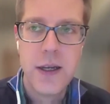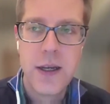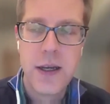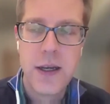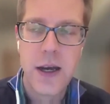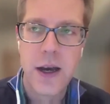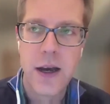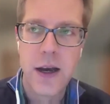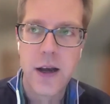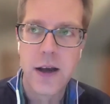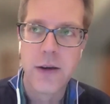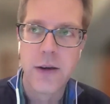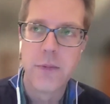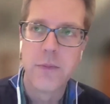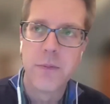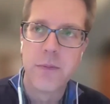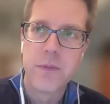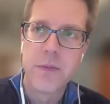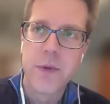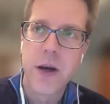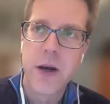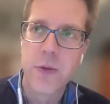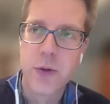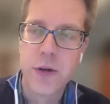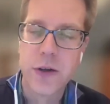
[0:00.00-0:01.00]

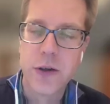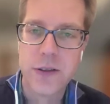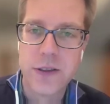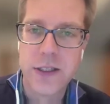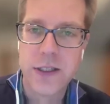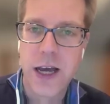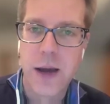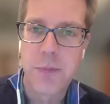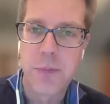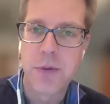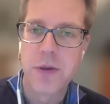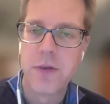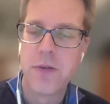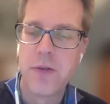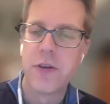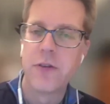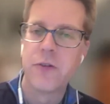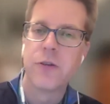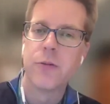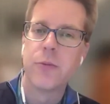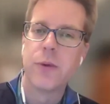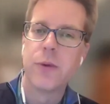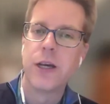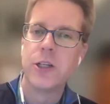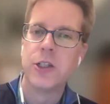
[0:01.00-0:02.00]
a real depth of
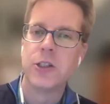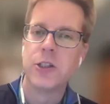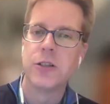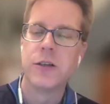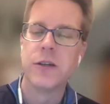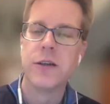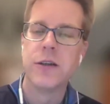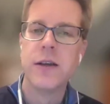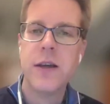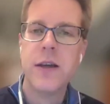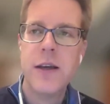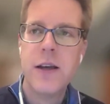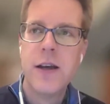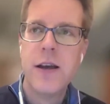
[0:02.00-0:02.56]
information.